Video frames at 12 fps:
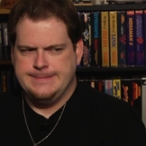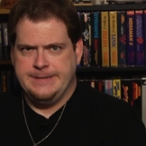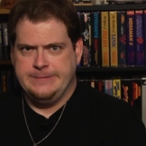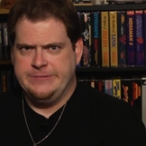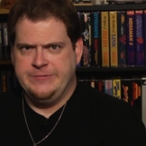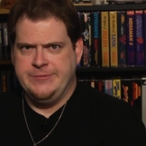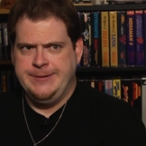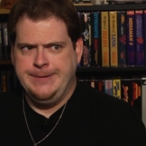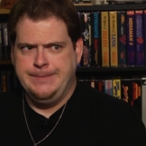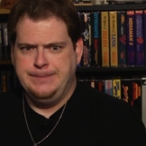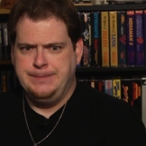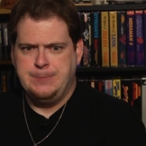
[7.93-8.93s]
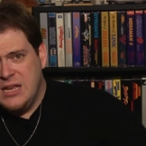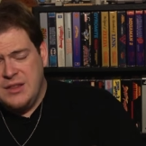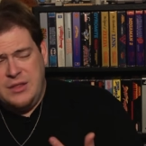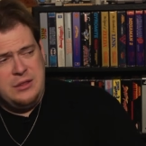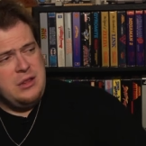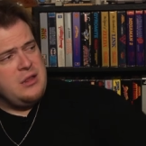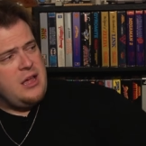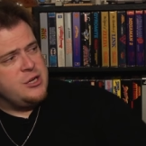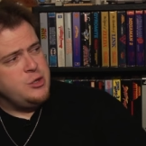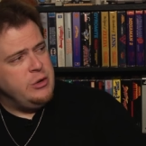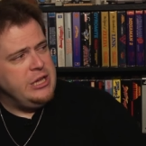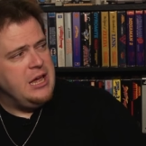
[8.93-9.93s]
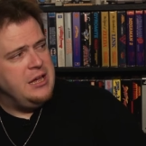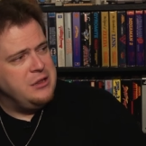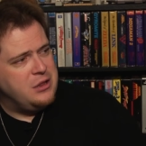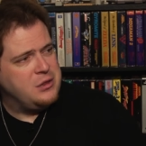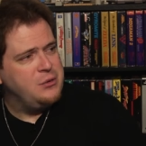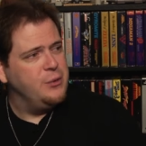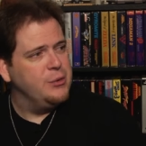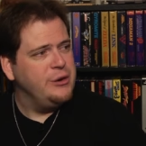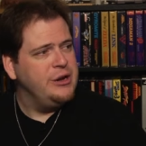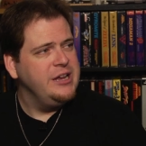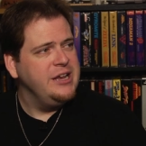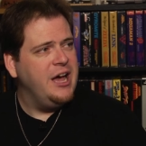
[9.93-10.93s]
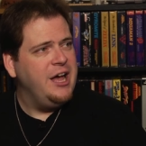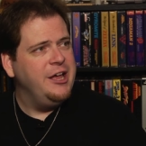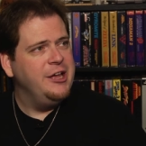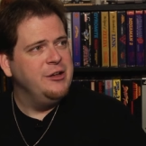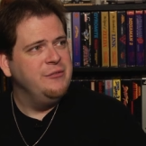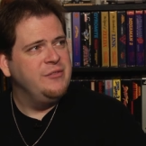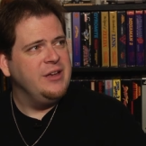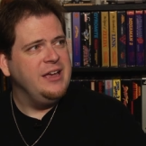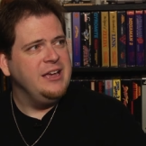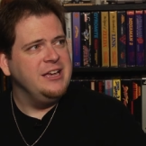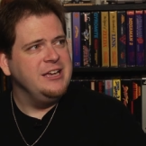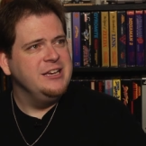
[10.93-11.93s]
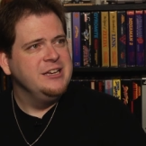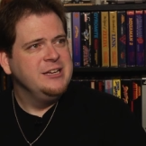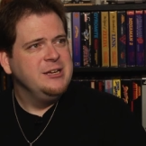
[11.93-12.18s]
I don't even know. This is actually a story of a